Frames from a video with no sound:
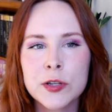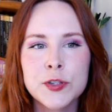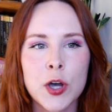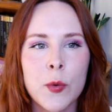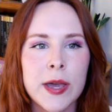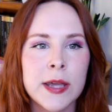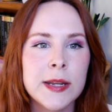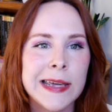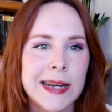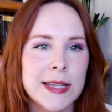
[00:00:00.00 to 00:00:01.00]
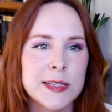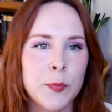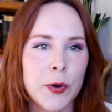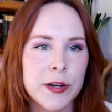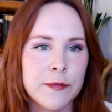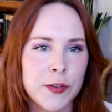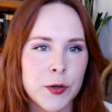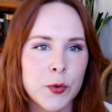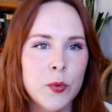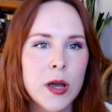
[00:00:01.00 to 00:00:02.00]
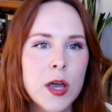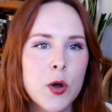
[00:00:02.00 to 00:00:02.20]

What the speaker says: So in Gideon's point of view,